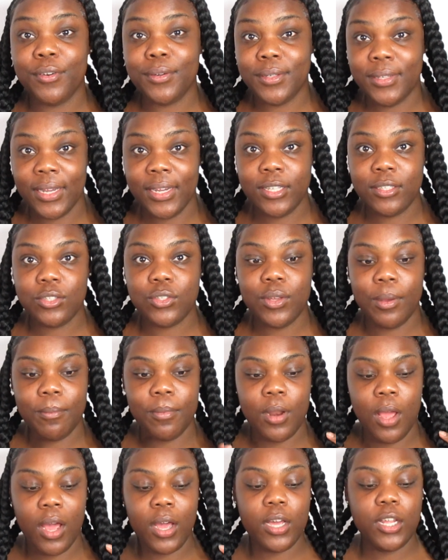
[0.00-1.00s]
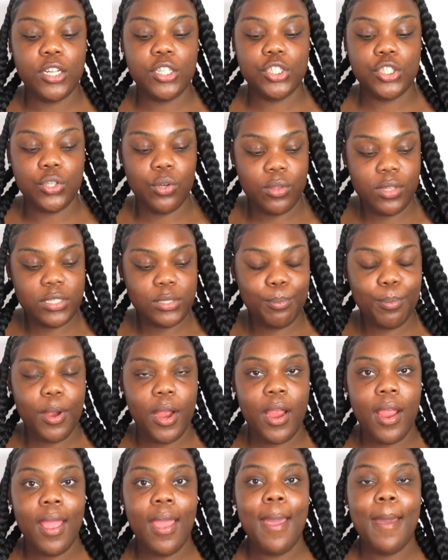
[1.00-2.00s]
done, so I'm not gonna show this
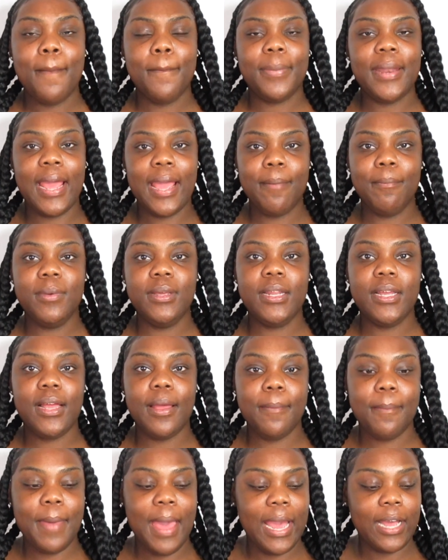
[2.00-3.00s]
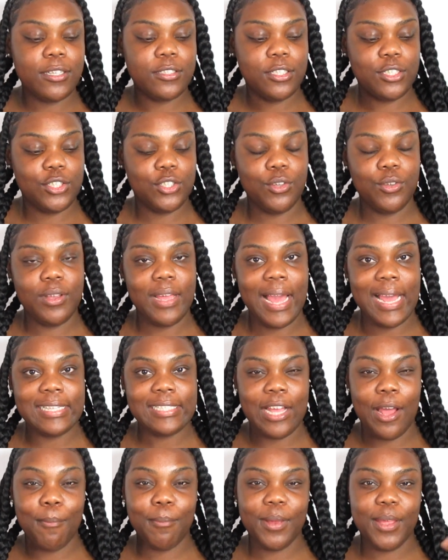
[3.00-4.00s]
part, but I am gonna come back to show you
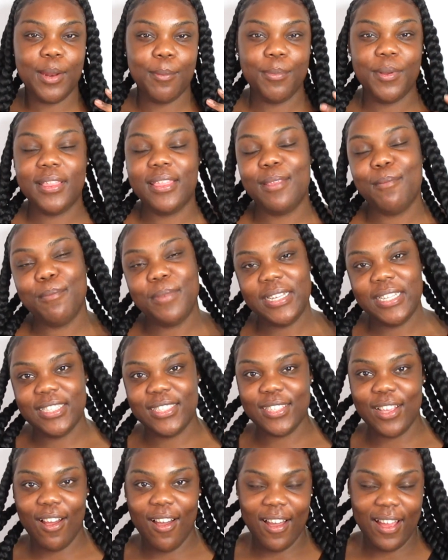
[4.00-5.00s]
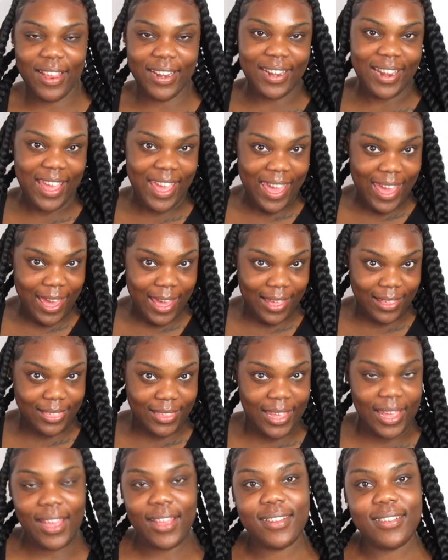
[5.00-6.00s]
guys how I'm gonna put the beads on at
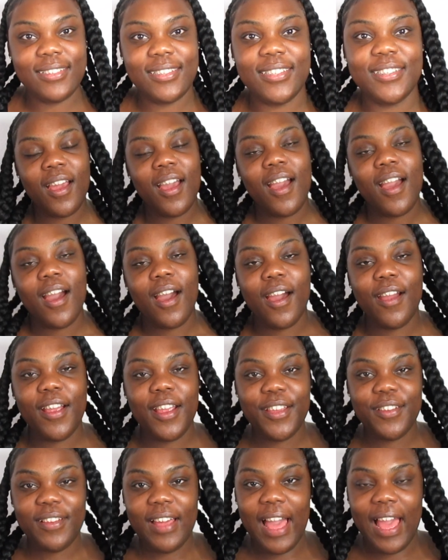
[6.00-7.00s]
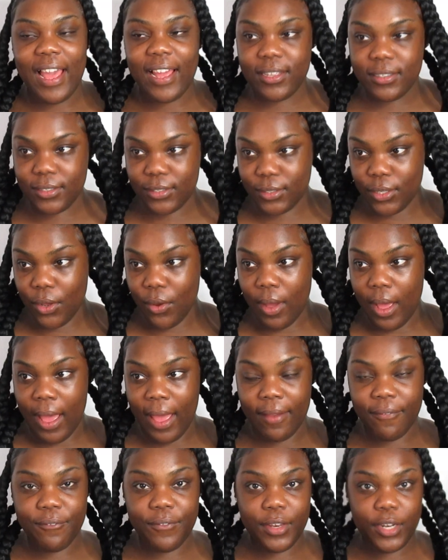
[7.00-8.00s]
the end. Alright, you guys, so
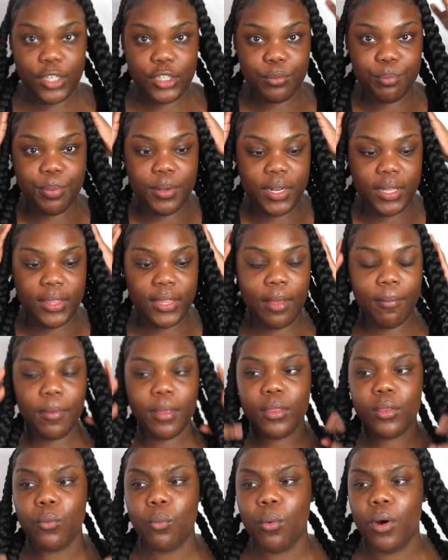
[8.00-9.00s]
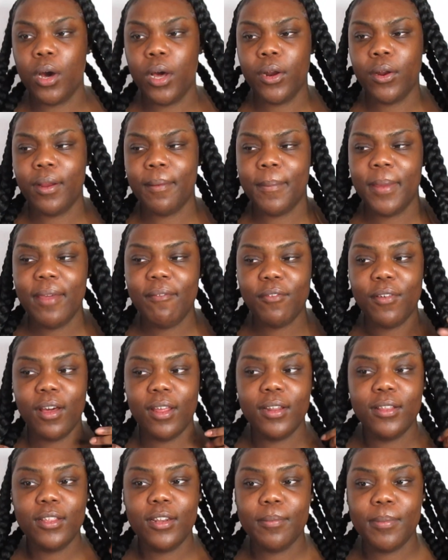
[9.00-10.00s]
I finished putting them in the water. I may have
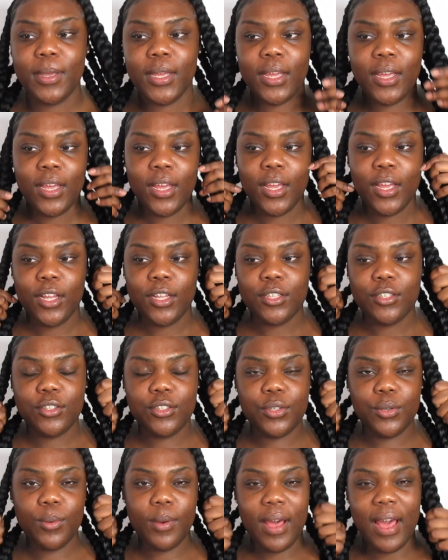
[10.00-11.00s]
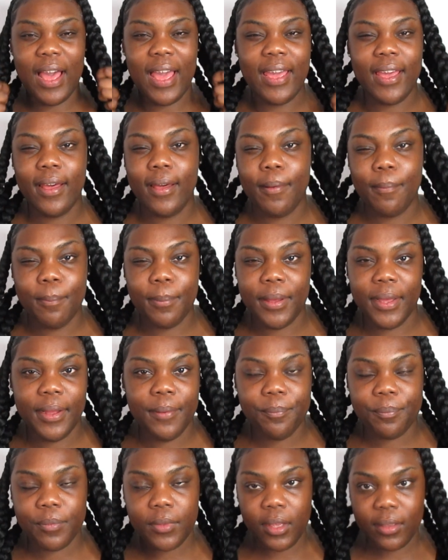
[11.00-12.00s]
gone a little bit too high up,
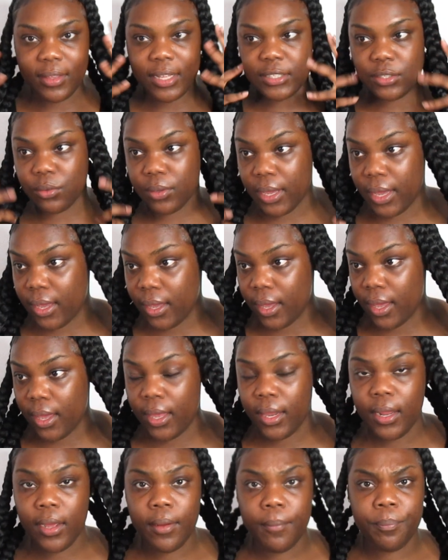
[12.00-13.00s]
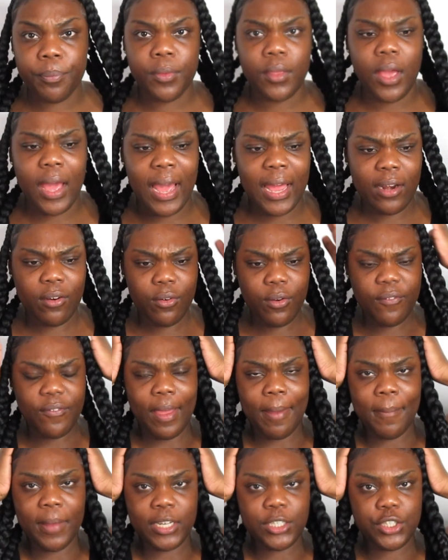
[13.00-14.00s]
but that's okay. And I don't know if
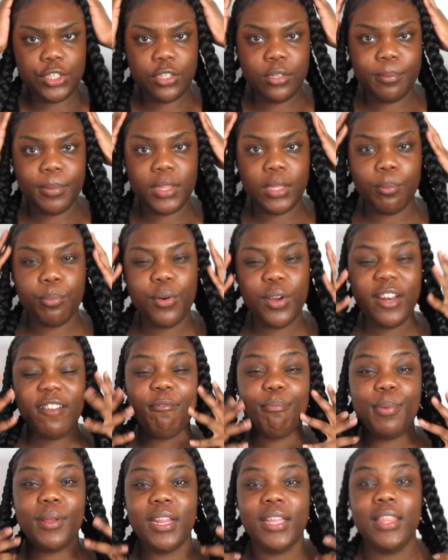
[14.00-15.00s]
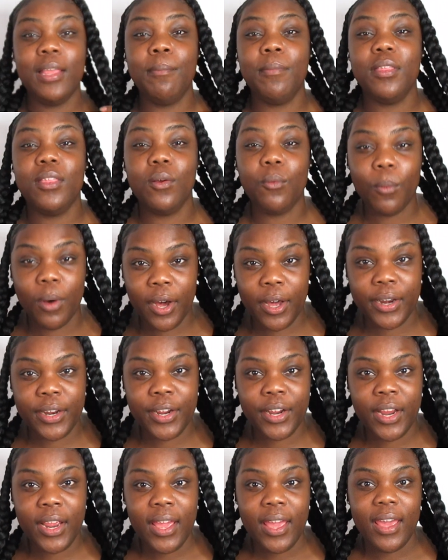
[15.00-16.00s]
I mentioned, but the point of putting them in the
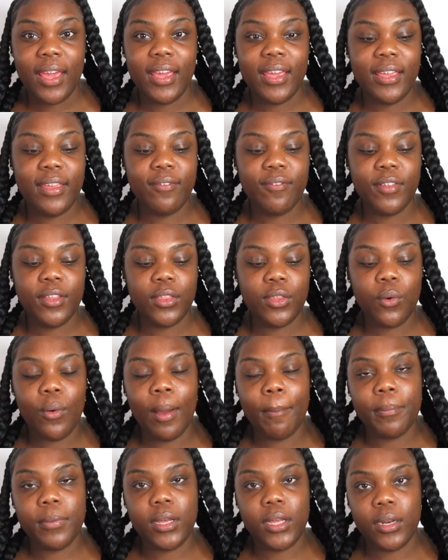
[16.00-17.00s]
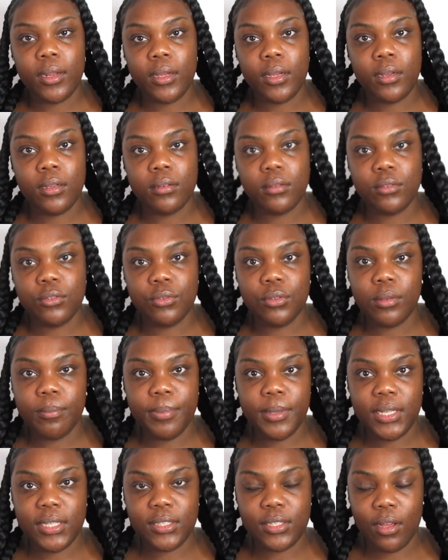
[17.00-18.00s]
water, even though I'm gonna do the
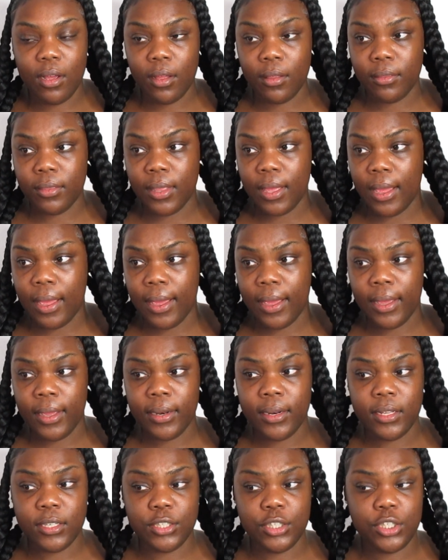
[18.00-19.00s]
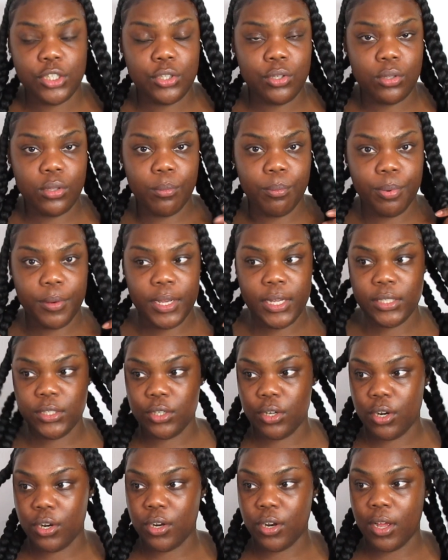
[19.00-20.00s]
beads on the end, is just so the
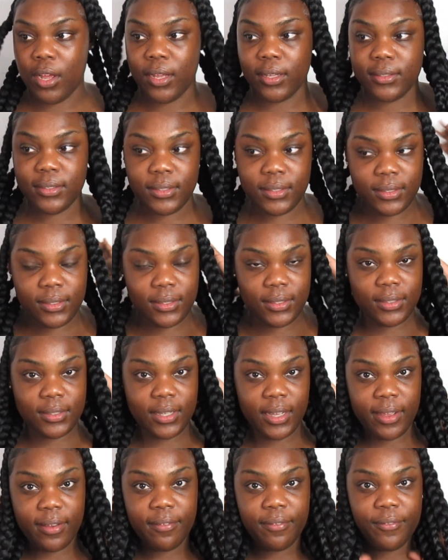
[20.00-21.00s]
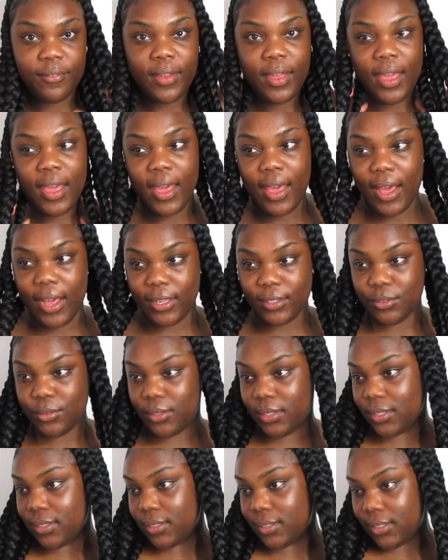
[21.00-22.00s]
braids are not stiff. As you
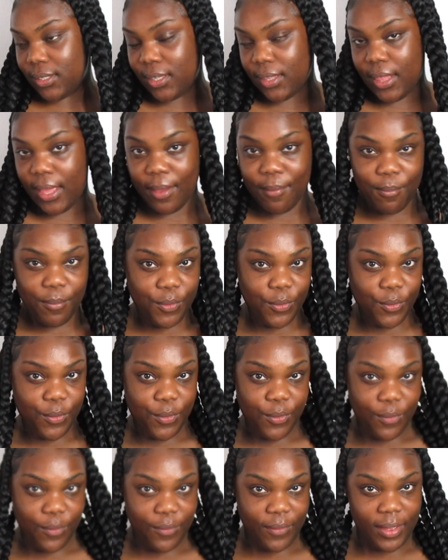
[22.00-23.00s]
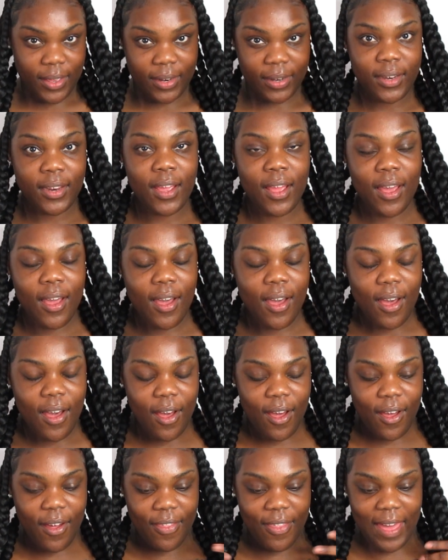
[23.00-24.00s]
can see, they move and
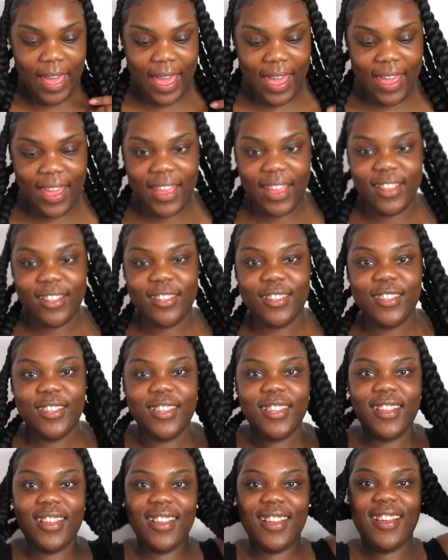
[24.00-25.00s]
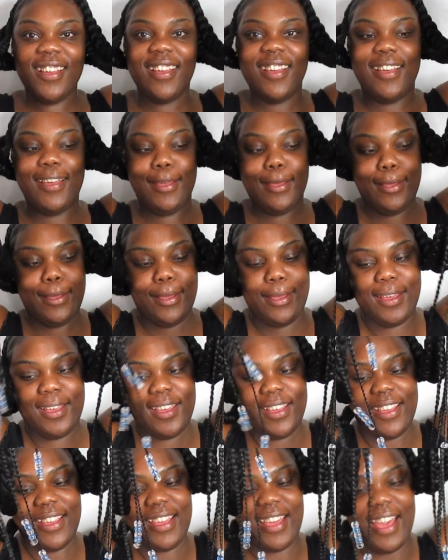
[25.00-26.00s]
all that. And
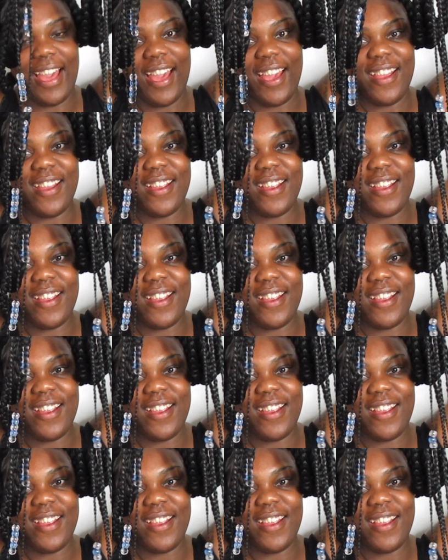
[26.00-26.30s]
look, I